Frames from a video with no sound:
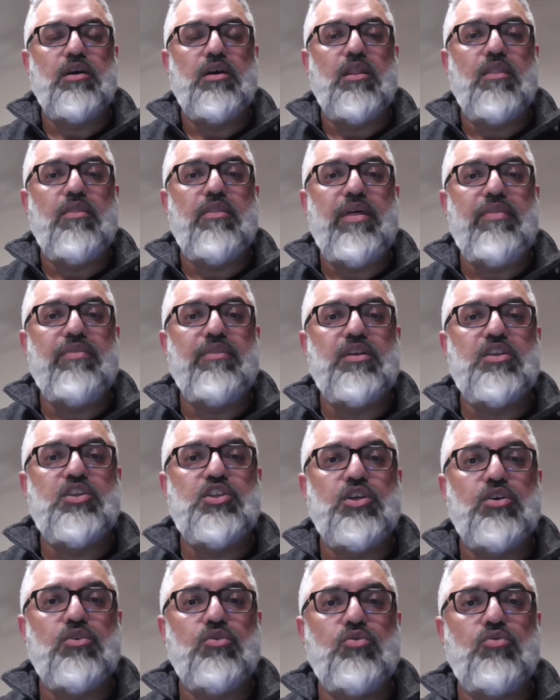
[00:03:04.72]
then the
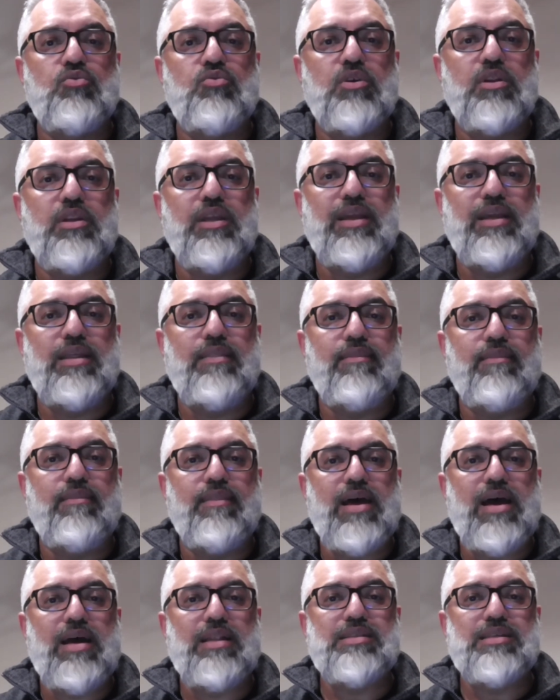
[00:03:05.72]
children in
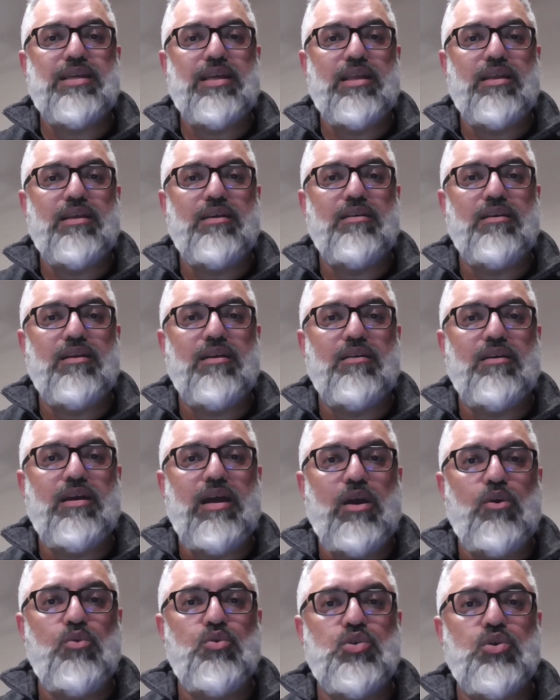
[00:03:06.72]
that
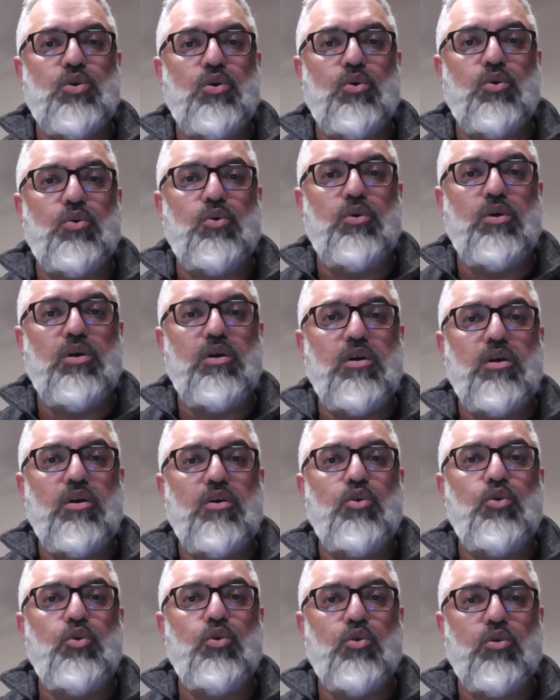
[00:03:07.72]
household
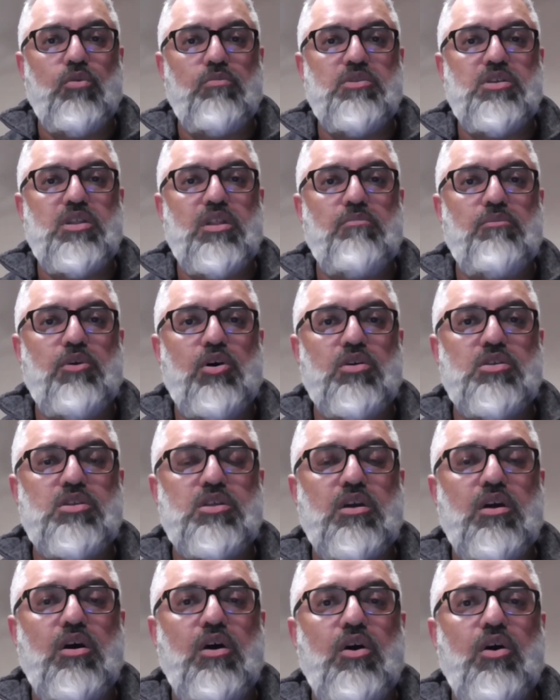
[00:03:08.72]
who come to the
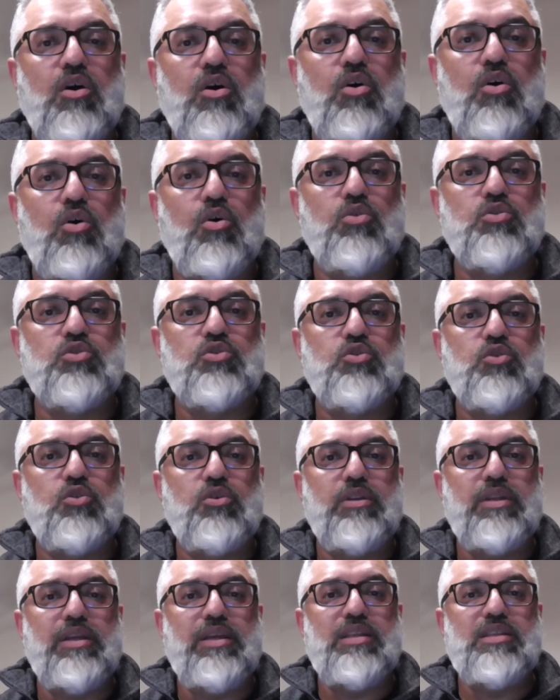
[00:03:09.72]
mosque also
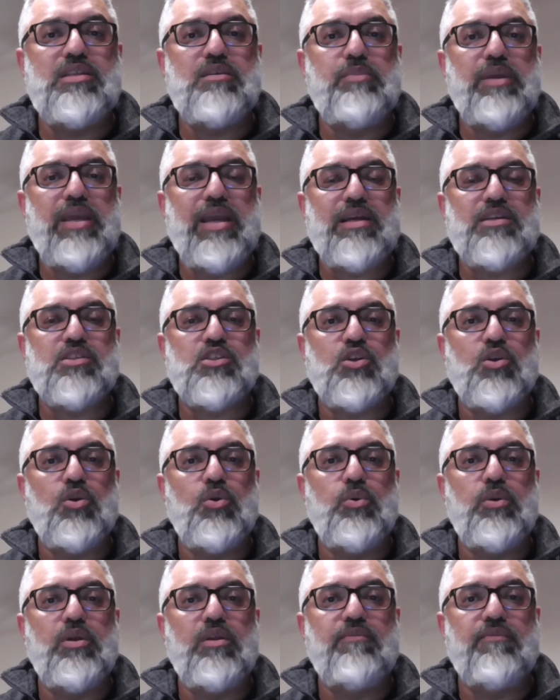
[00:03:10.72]
need to be
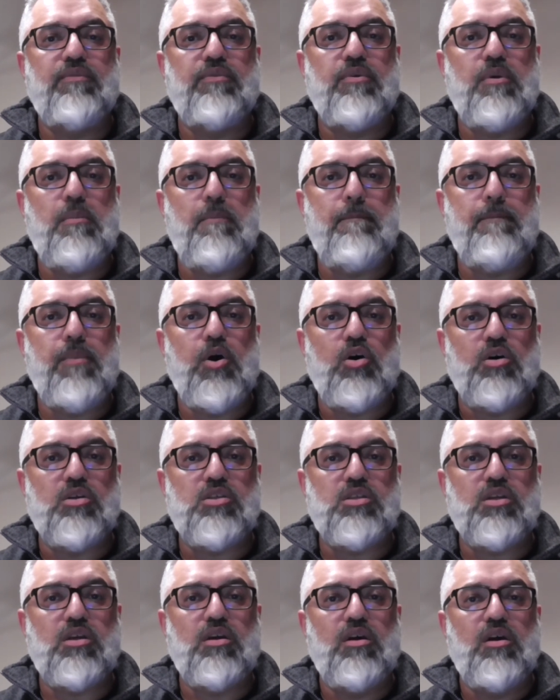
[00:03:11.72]
excluded from
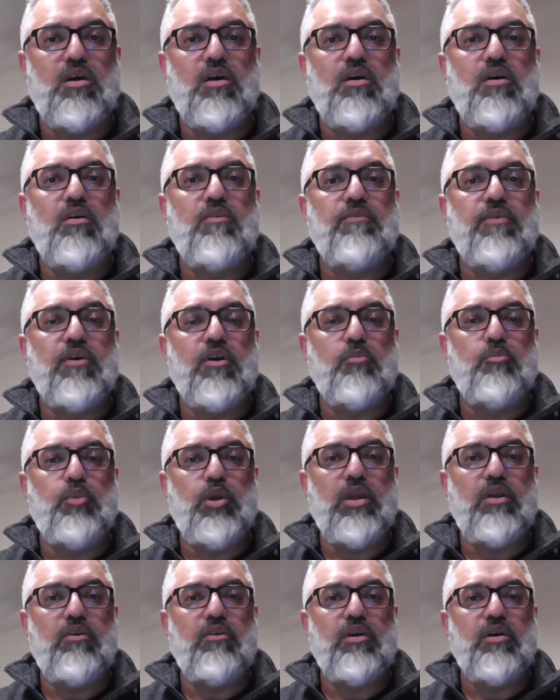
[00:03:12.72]
mosque for a
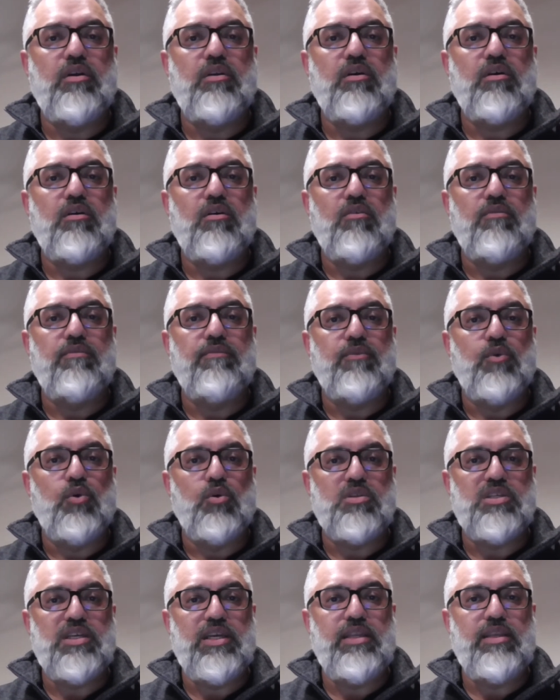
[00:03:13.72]
period of
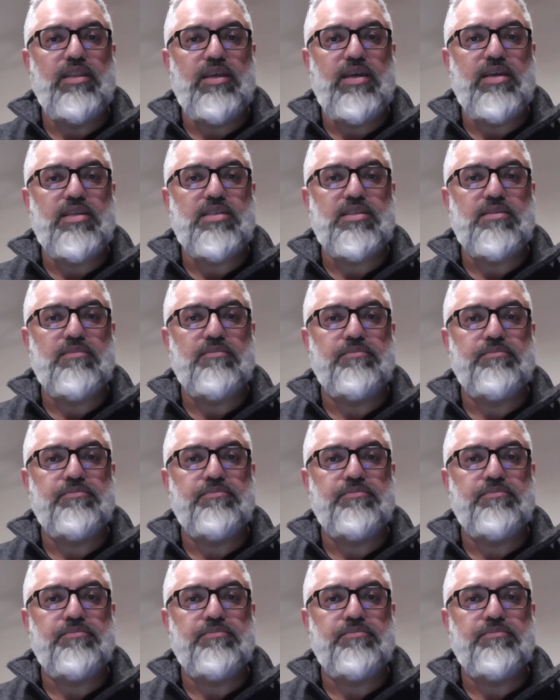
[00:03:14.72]
14 days.